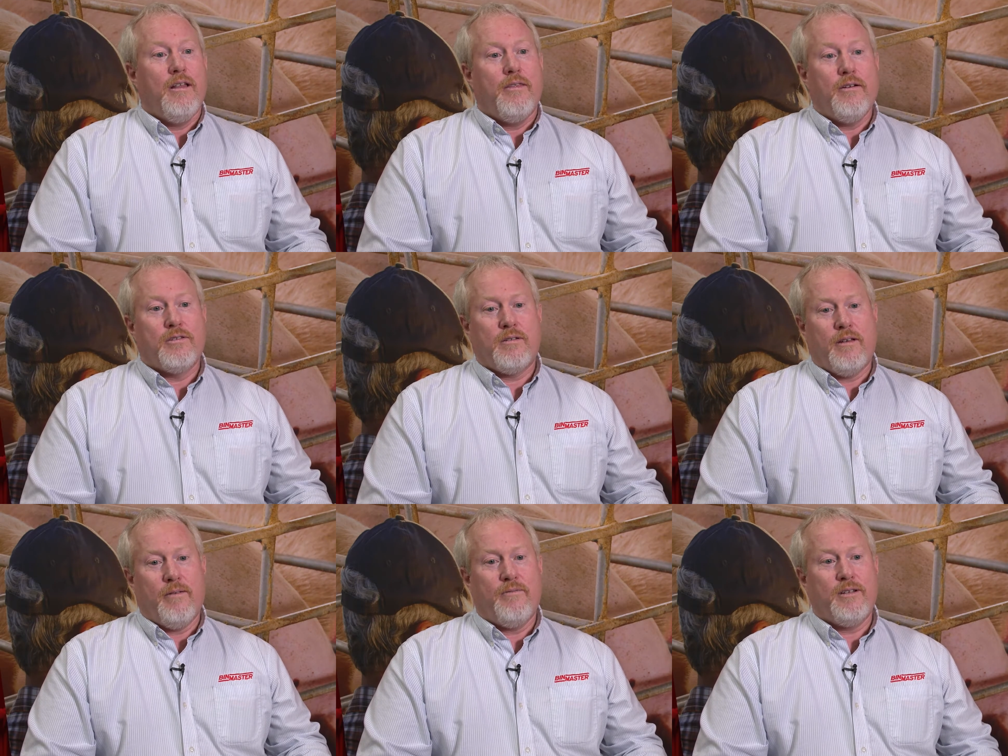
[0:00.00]
those
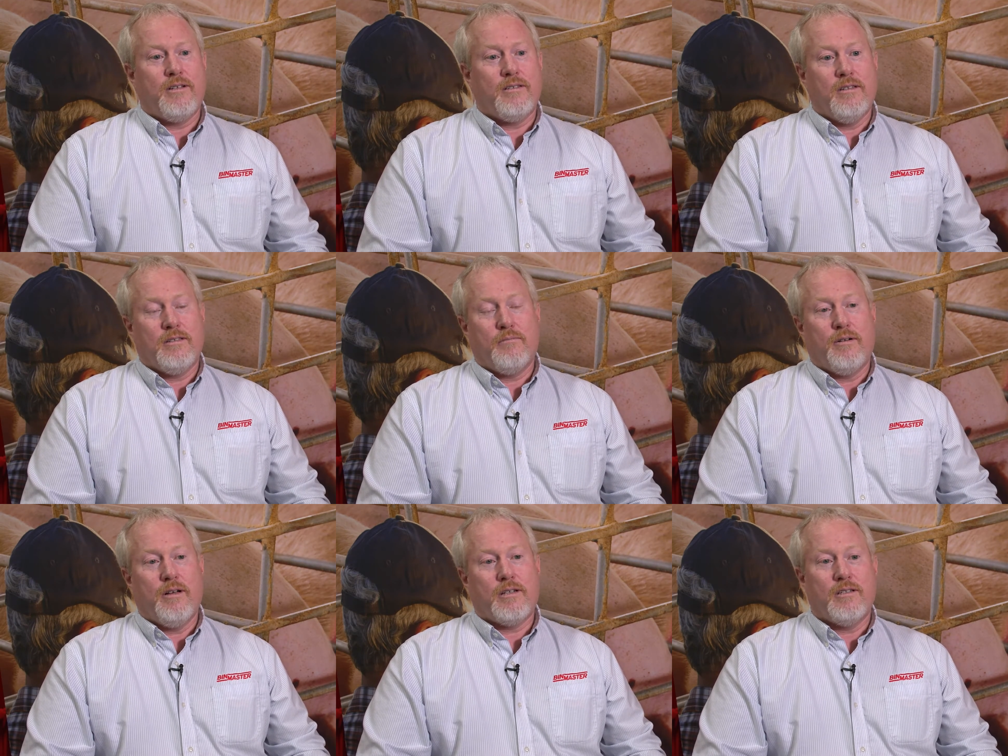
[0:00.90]
efficiencies and
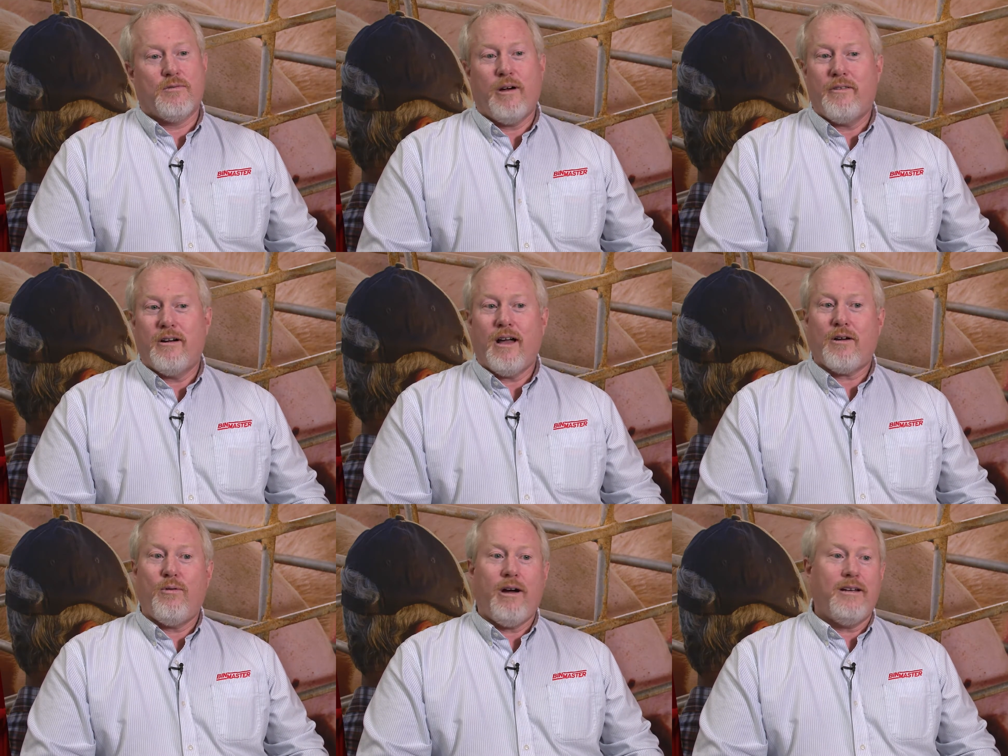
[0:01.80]
productions, while they're not
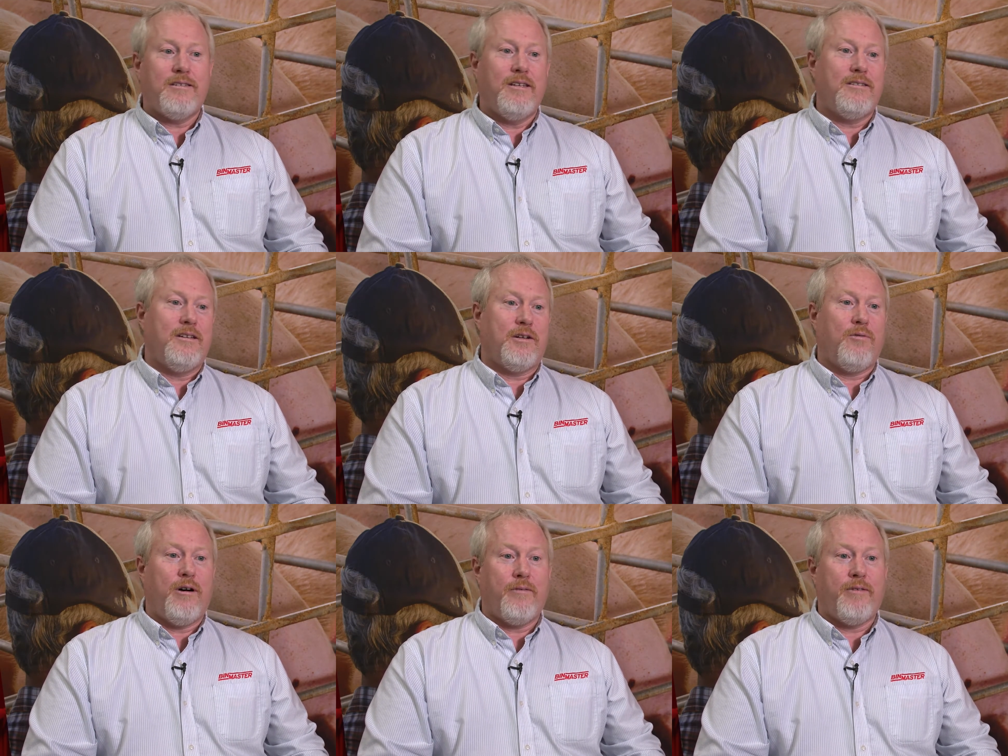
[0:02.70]
quite as easy to
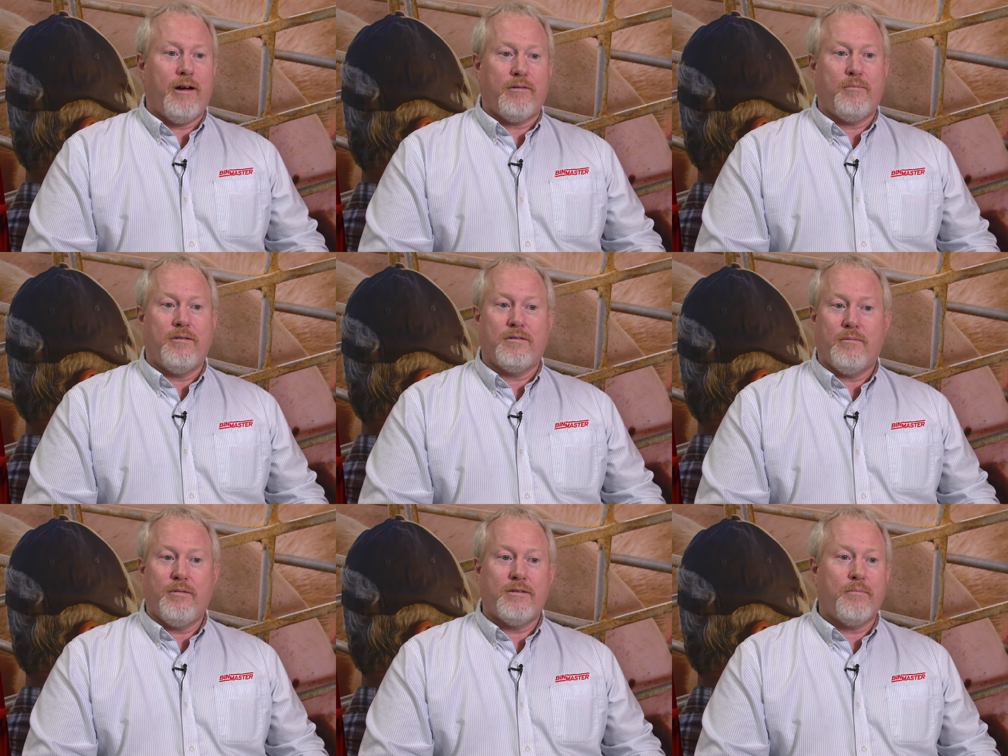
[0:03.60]
quantify with a pencil
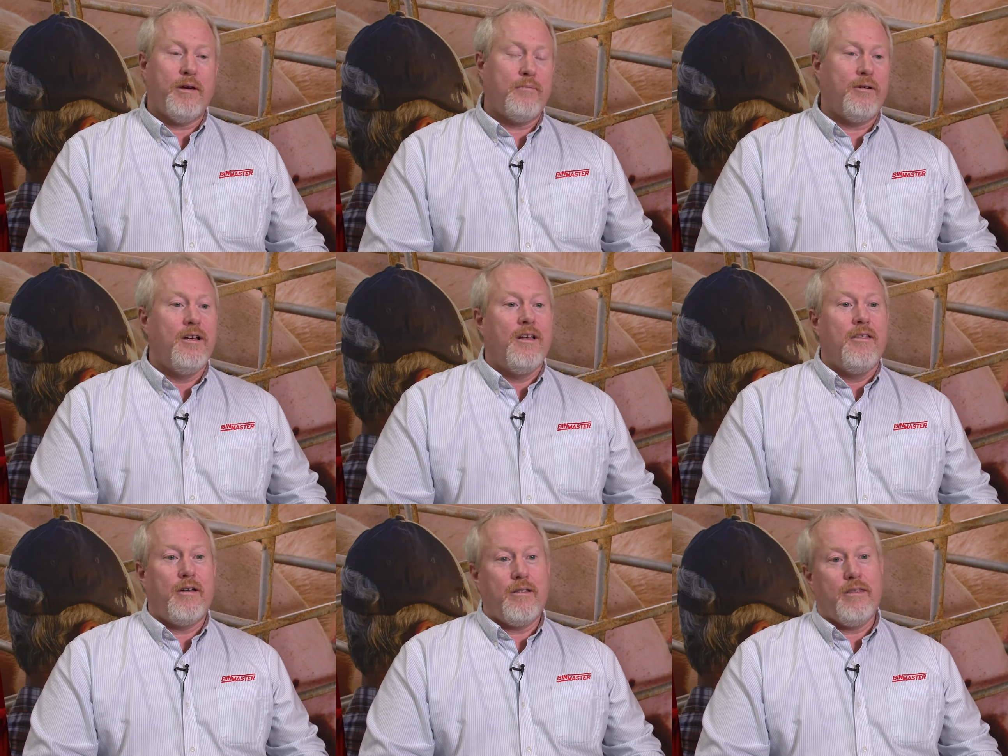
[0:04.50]
and piece of paper,
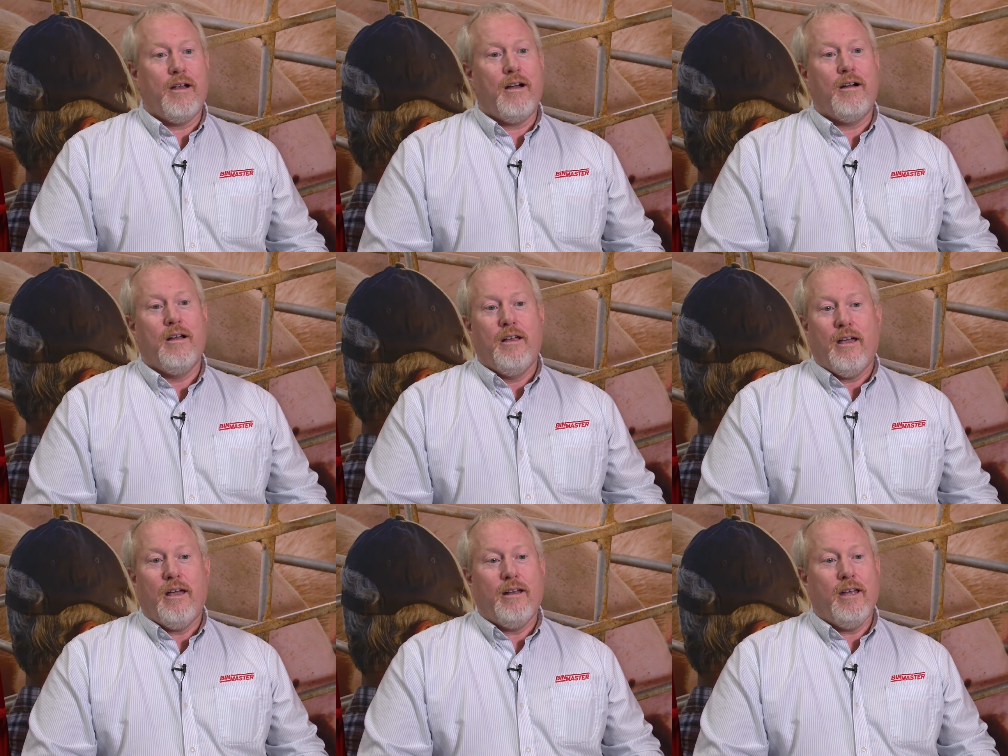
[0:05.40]
they're there,
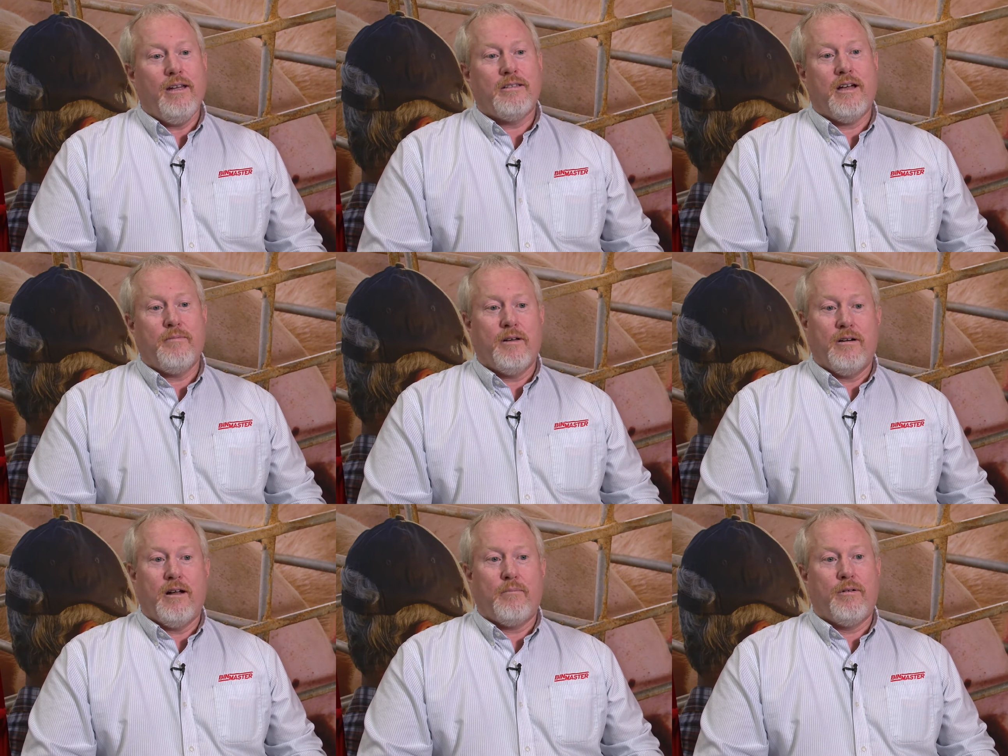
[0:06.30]
and any time that you're
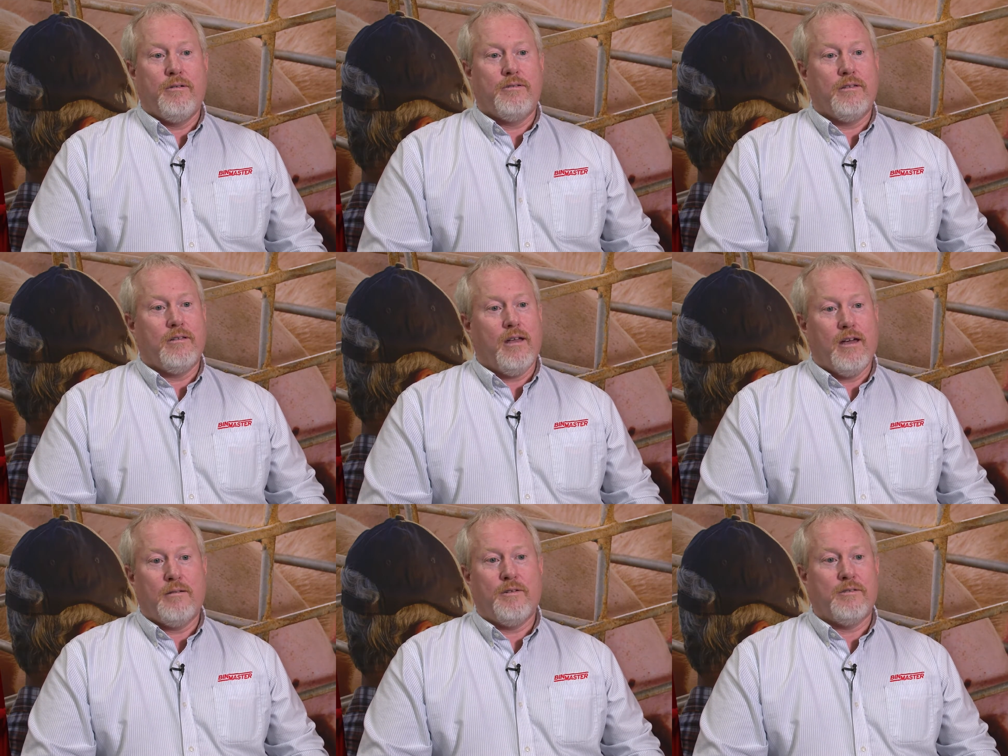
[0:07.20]
not producing the
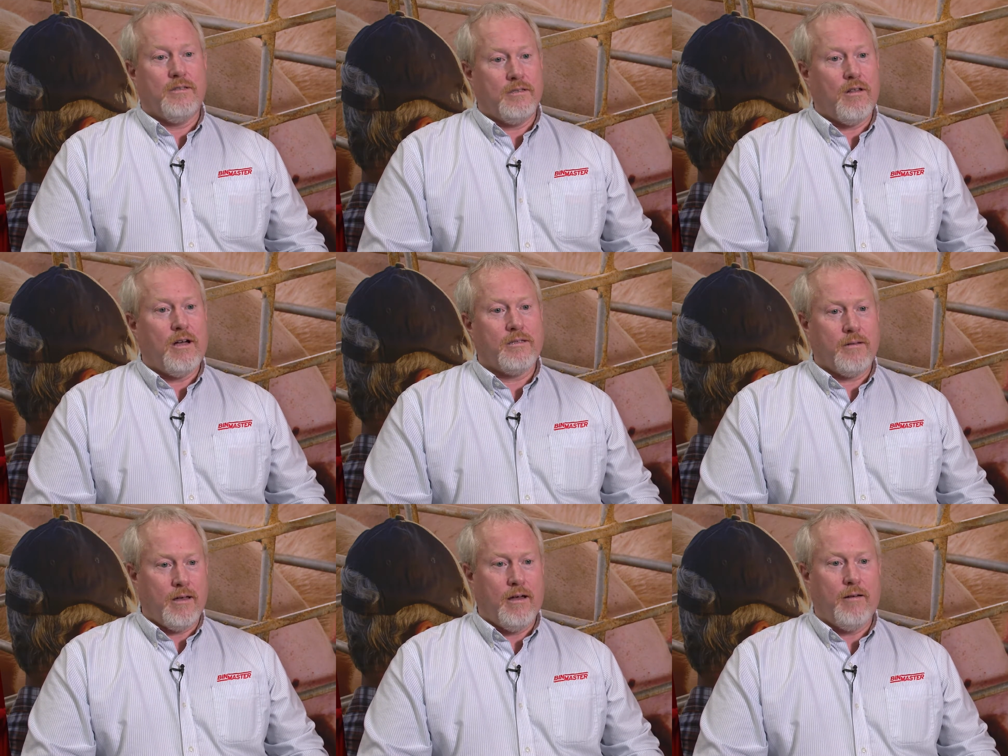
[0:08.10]
animals is lost
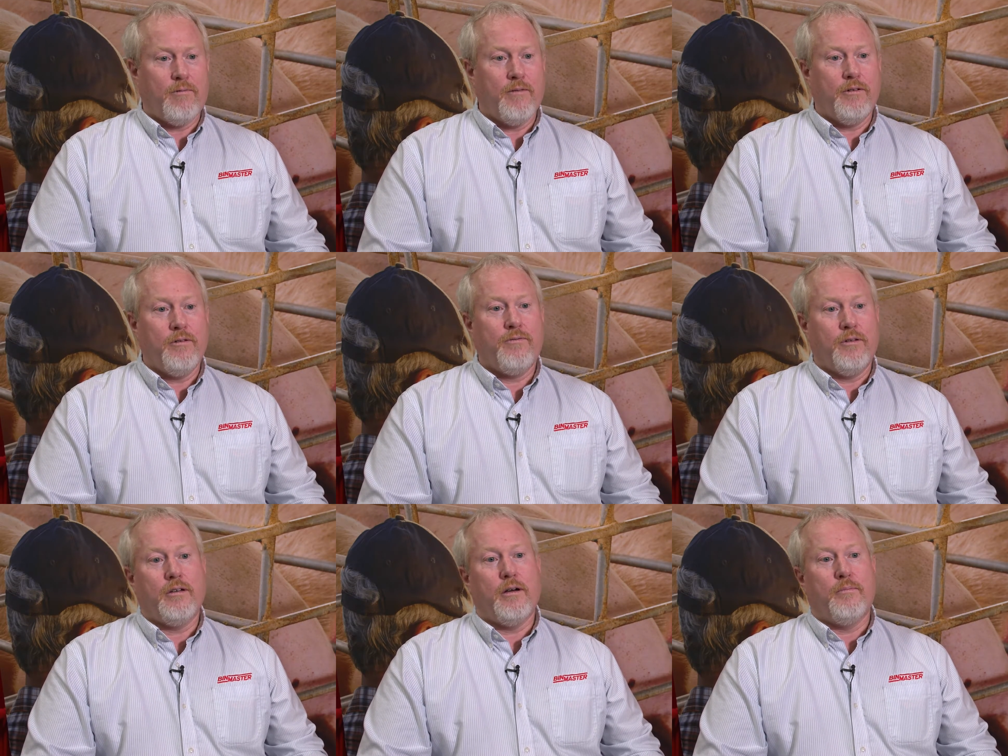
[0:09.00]
revenue for the
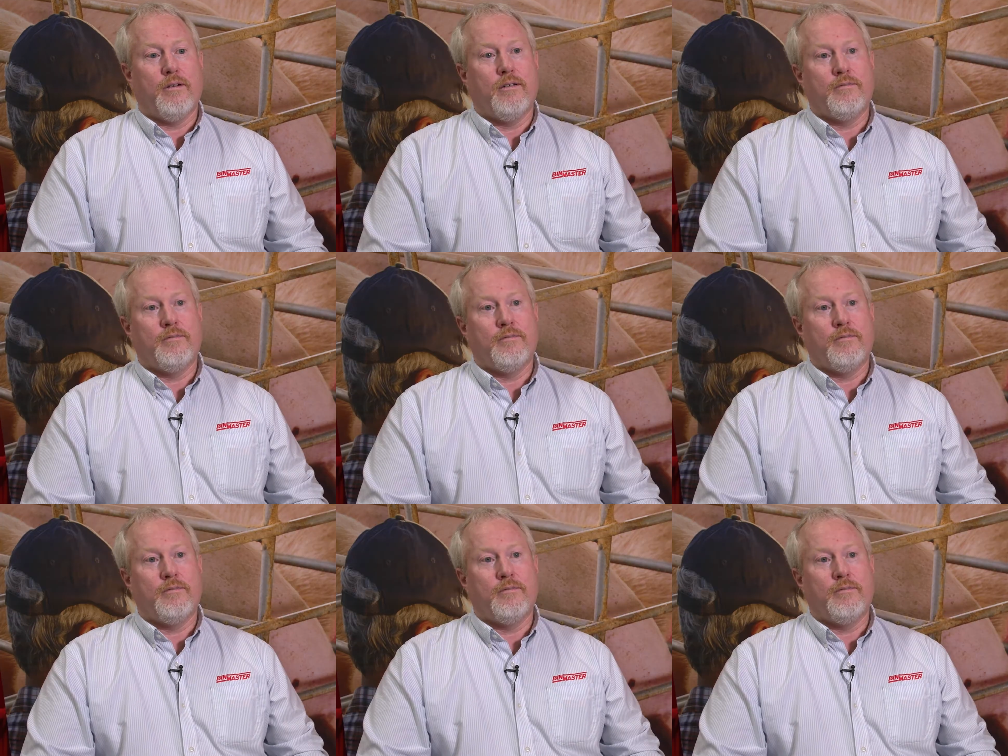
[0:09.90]
company.